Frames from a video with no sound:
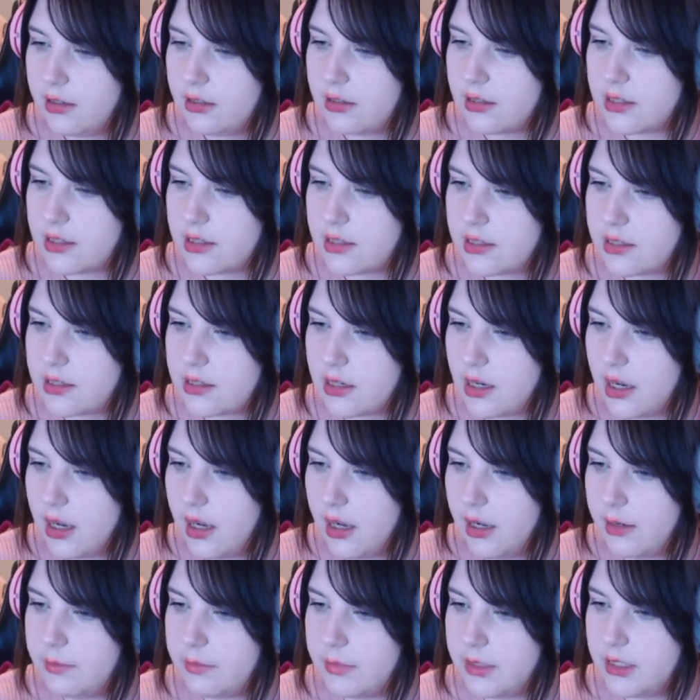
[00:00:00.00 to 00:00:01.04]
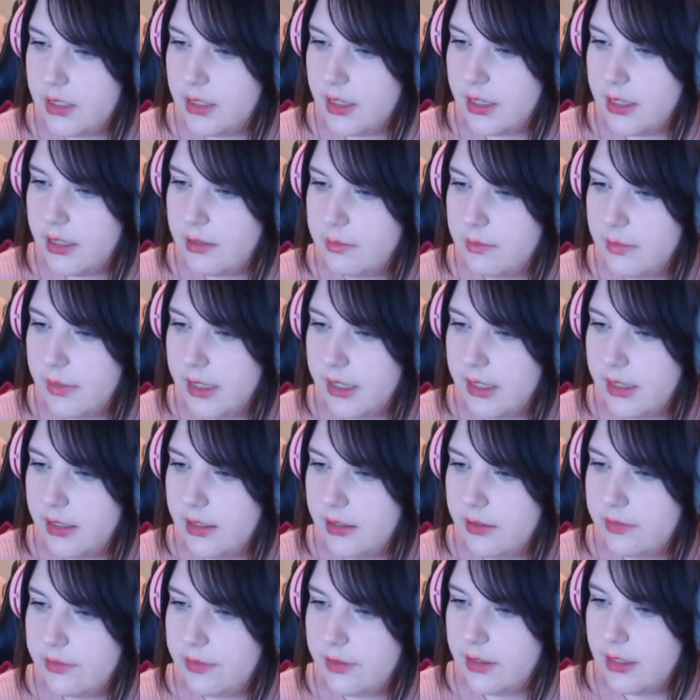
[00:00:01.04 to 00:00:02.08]
Because I'm a nightmare
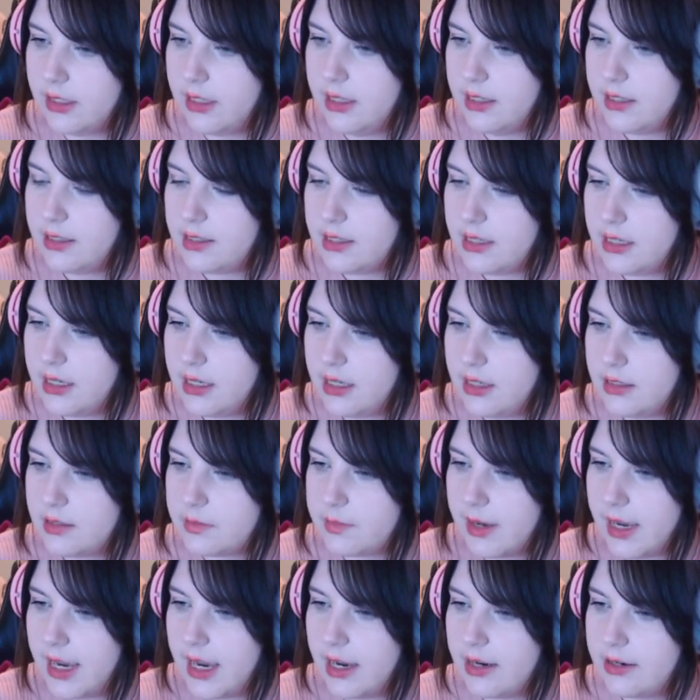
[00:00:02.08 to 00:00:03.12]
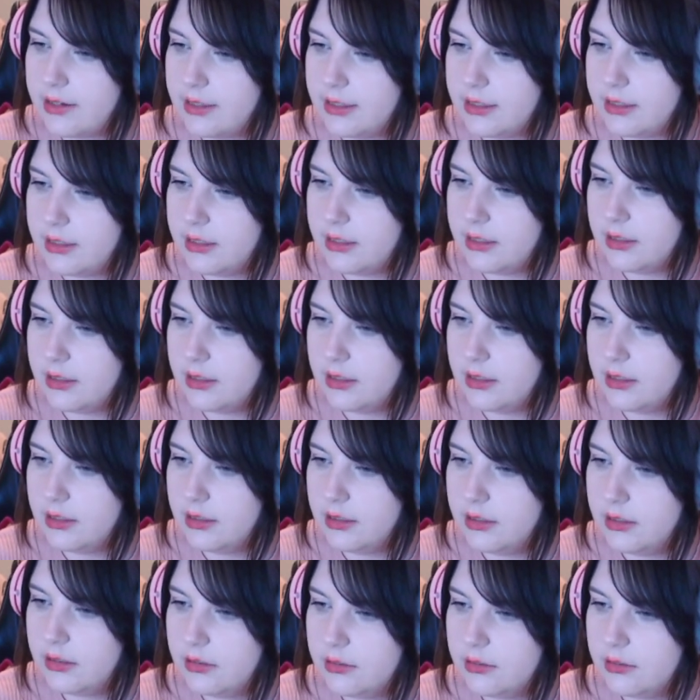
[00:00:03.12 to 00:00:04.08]
for these things, apparently.